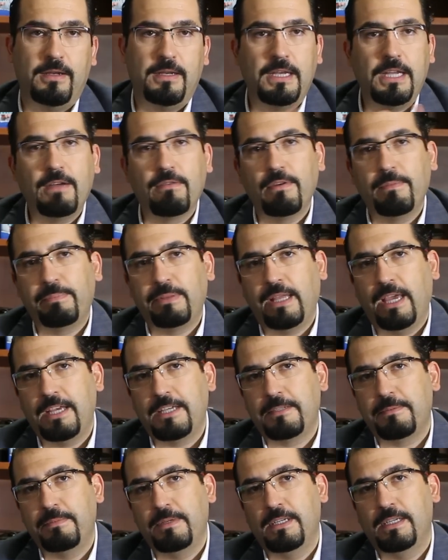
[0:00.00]
knee
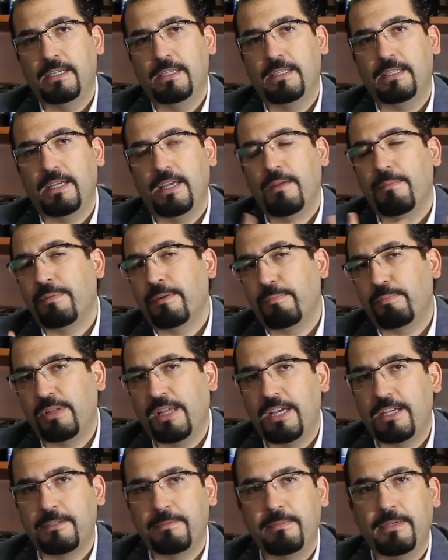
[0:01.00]
replacement, hip
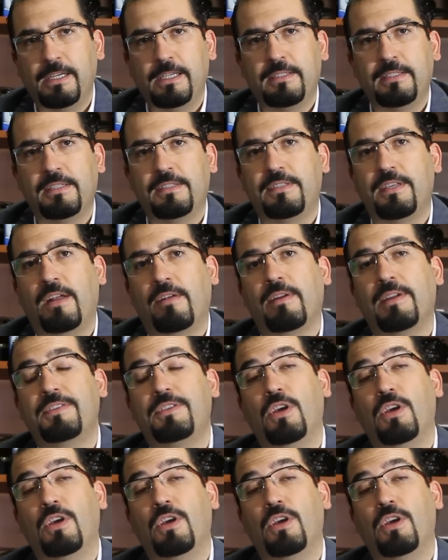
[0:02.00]
replacements, etc.